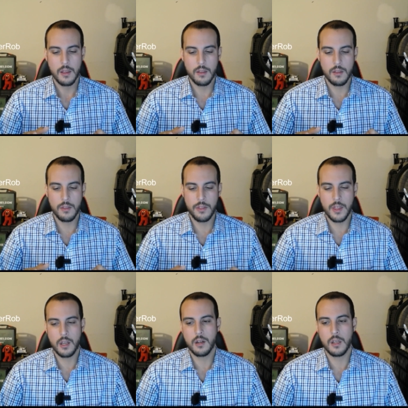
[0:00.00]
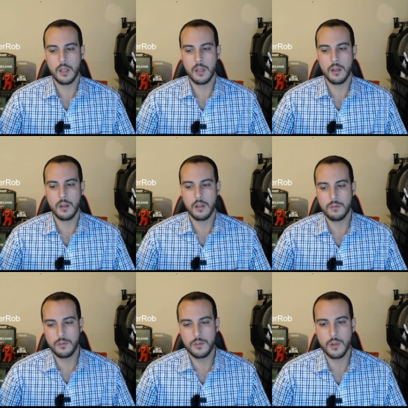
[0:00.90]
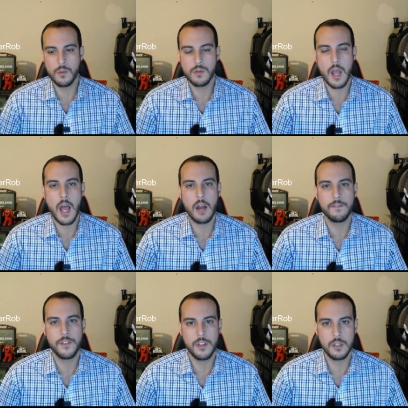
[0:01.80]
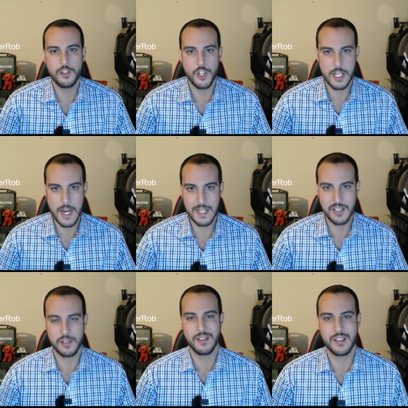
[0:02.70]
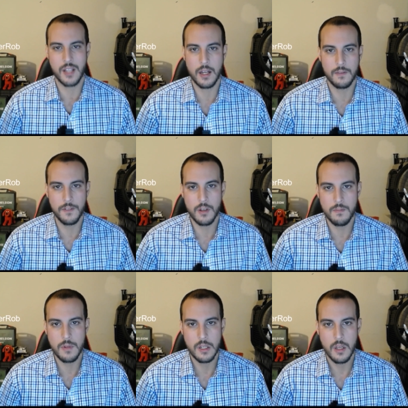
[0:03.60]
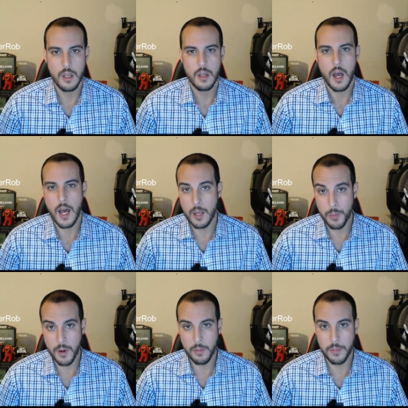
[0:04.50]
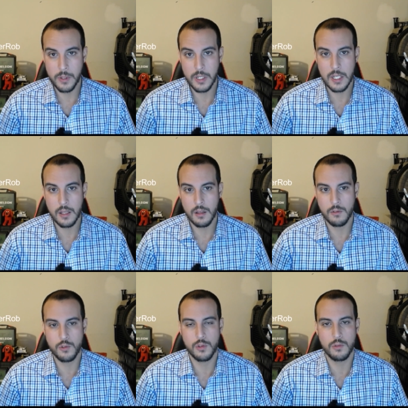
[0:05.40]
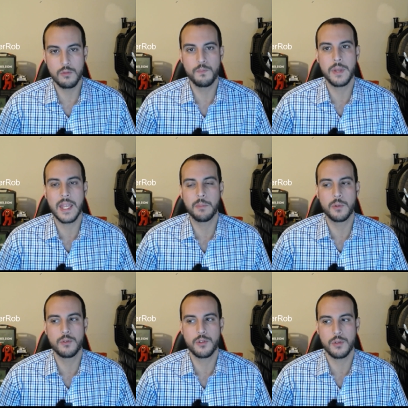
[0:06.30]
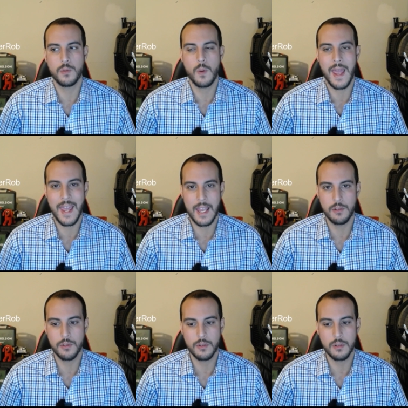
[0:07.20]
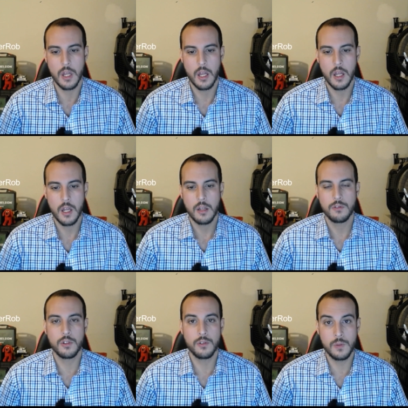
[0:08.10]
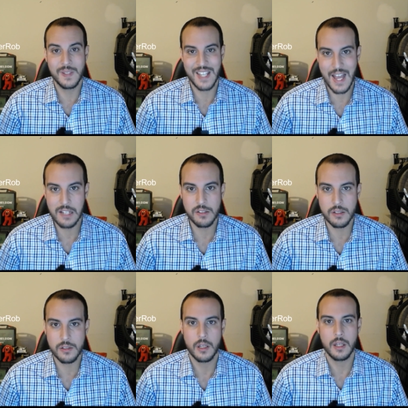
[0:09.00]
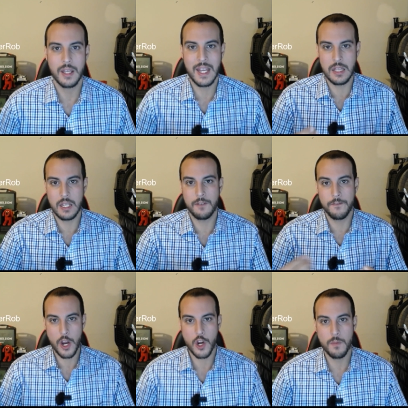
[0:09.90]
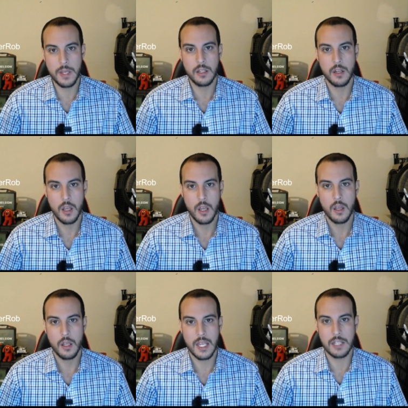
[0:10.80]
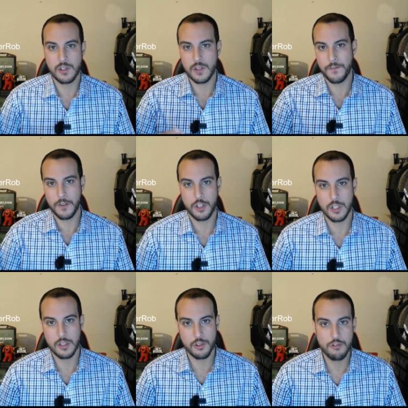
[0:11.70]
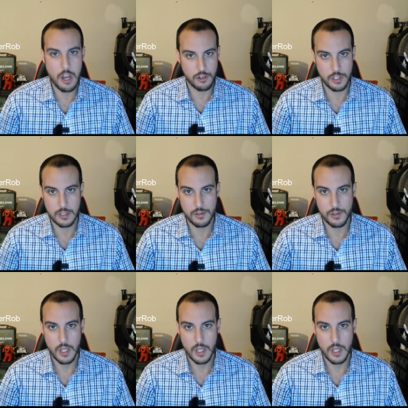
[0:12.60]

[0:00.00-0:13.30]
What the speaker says: they don't have the genetics inside of them, high probability to be able to handle, to do tasks in the environment, insufficient distractions.